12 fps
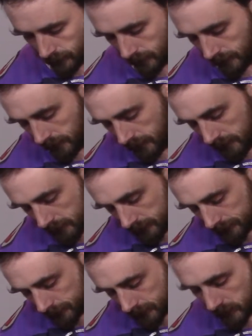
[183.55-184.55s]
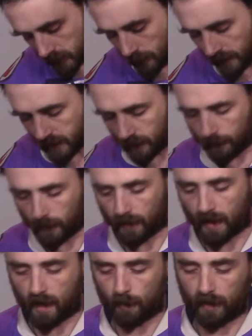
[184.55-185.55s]
And so be careful of the
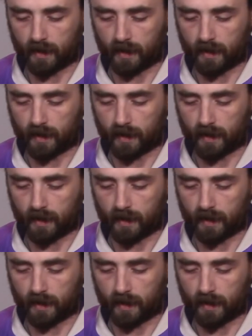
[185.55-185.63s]
helmet,